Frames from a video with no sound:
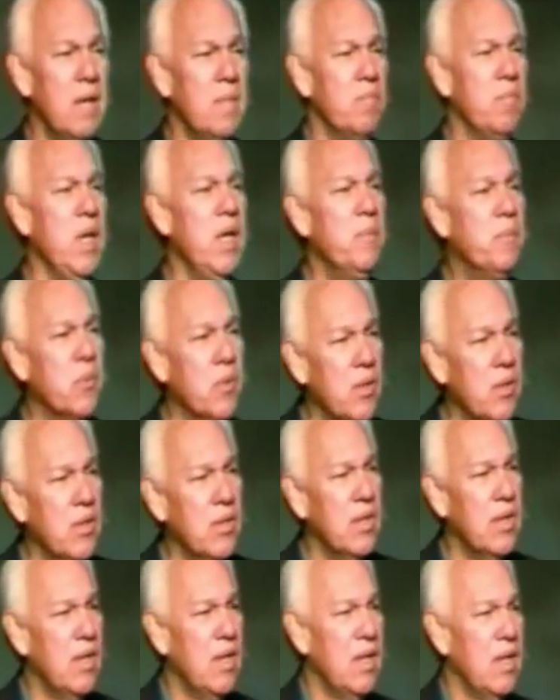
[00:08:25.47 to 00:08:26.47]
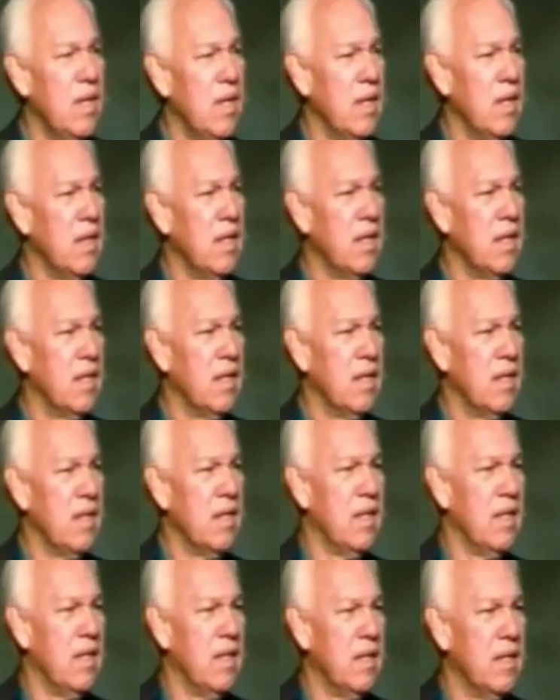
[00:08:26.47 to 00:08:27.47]
people
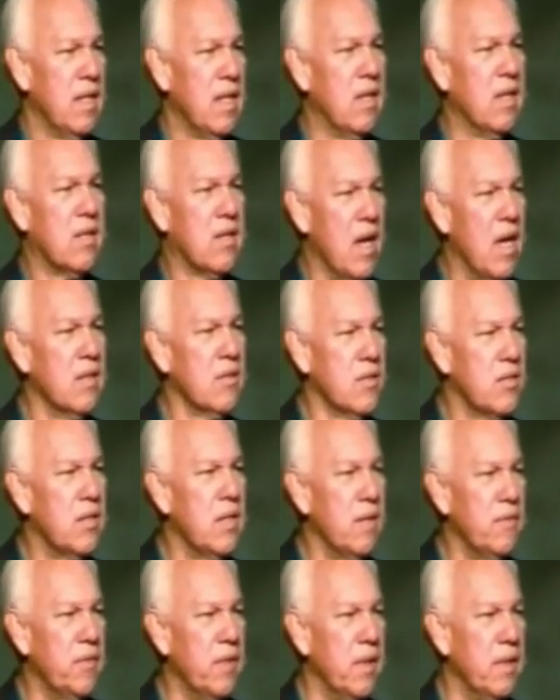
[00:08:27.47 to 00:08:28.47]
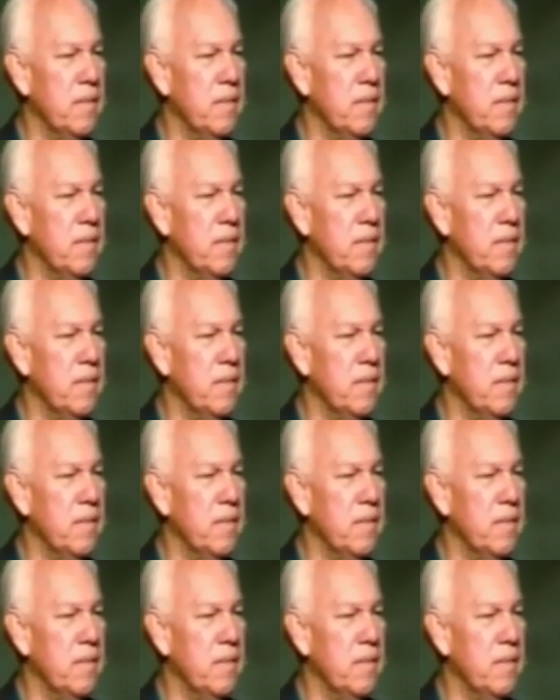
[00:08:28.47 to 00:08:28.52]
that are called to suffer,